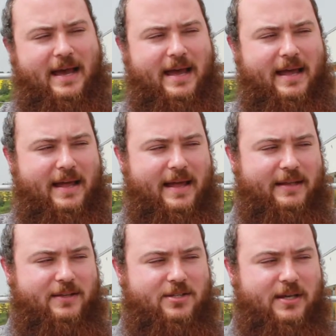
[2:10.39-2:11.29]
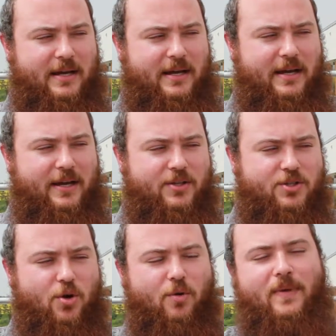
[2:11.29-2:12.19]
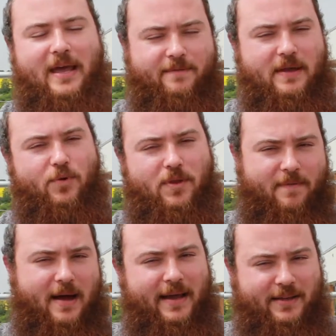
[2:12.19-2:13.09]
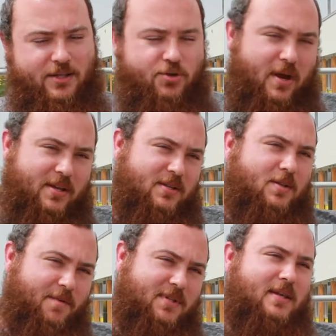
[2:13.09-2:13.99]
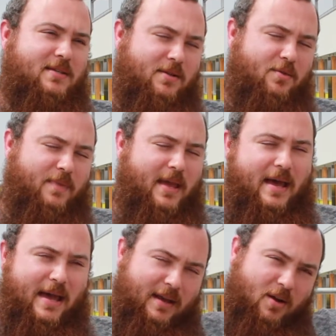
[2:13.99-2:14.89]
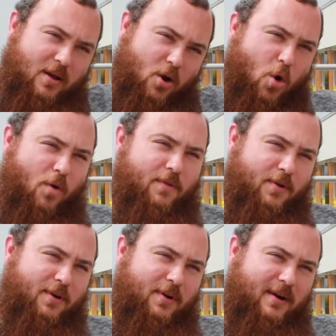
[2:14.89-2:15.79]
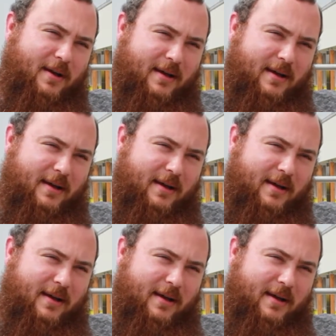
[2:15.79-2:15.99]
and so if we would find traces of cesium in a lower